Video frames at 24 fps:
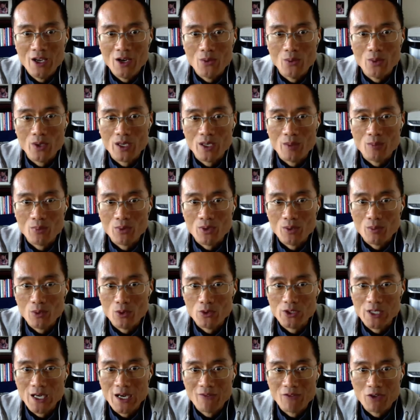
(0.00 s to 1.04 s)
We can
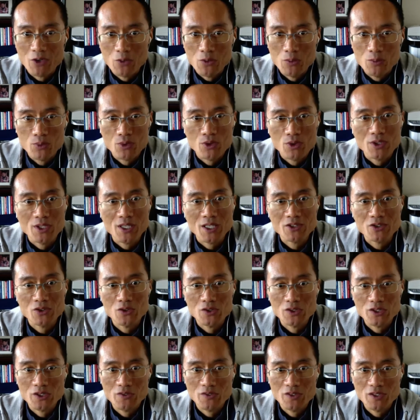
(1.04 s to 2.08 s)
promote our own products or
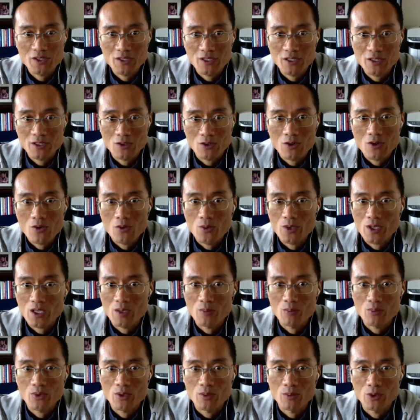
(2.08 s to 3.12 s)
services, or we
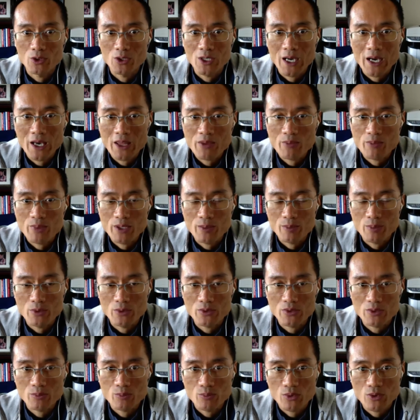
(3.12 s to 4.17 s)
can promote other
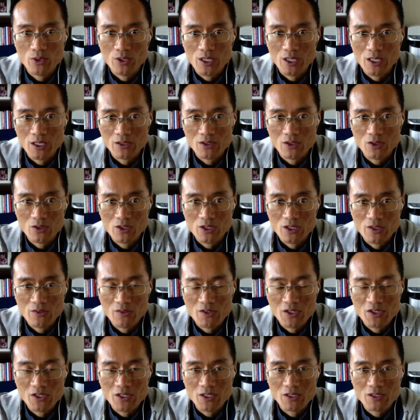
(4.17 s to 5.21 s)
people's products or
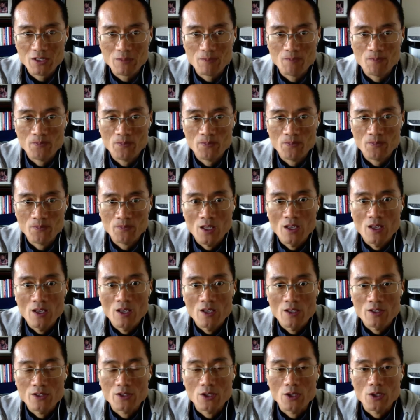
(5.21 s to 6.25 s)
services.
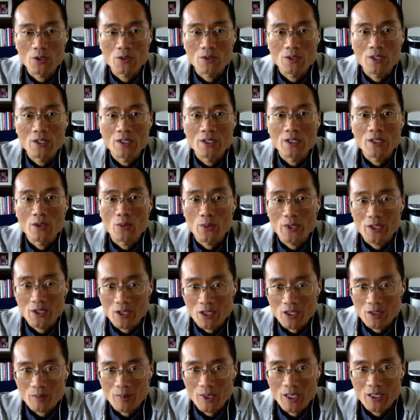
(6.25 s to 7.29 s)
So we
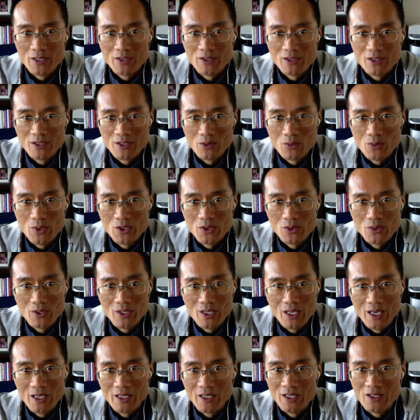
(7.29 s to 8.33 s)
talked about we should
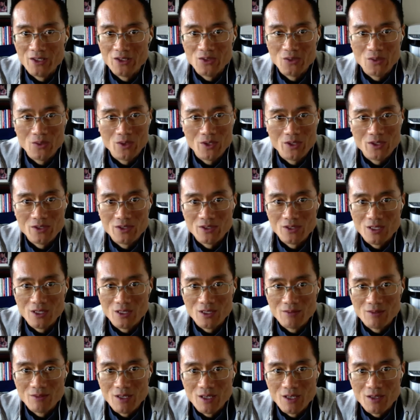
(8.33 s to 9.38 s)
get into this
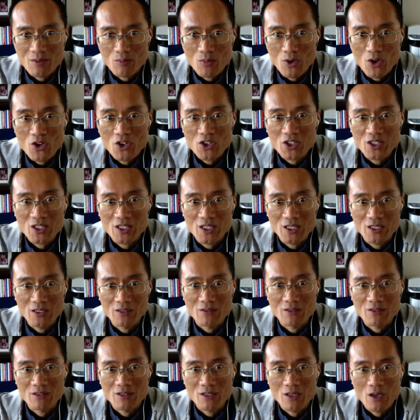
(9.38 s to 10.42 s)

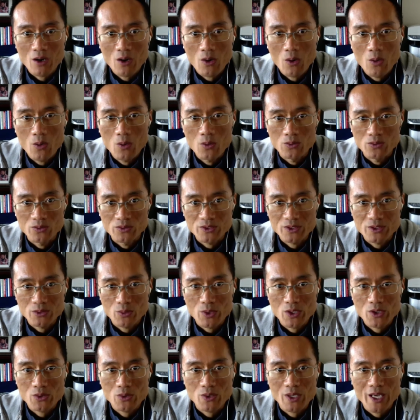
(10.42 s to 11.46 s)
marketing honed.
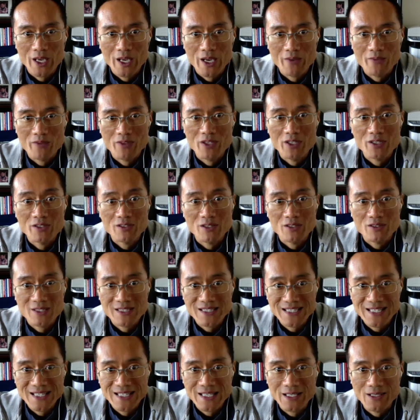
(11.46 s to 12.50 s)
We should have this
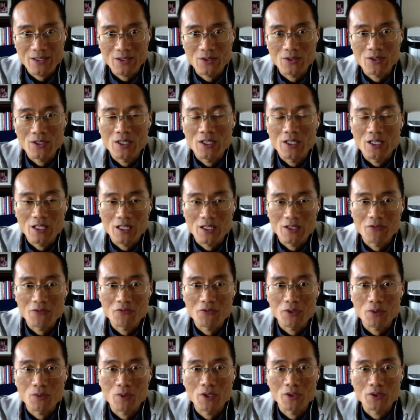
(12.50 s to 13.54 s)
skill if
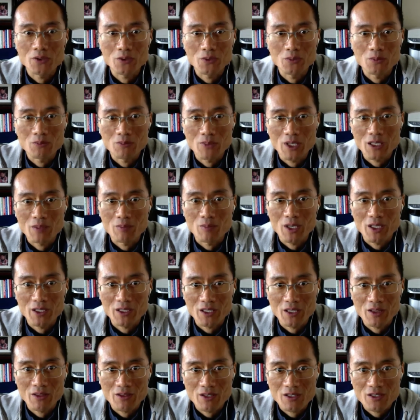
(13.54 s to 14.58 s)
we want to make money
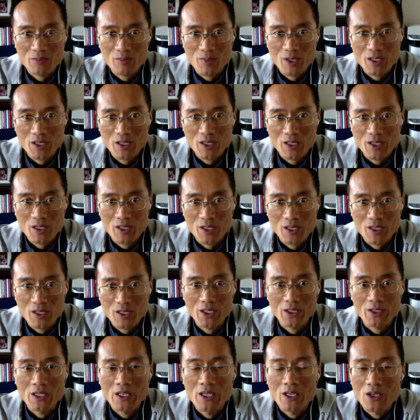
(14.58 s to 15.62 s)
in this business.
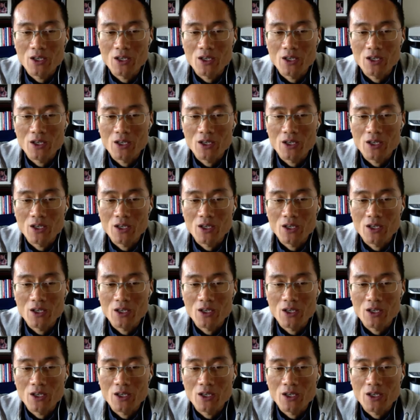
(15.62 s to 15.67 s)
But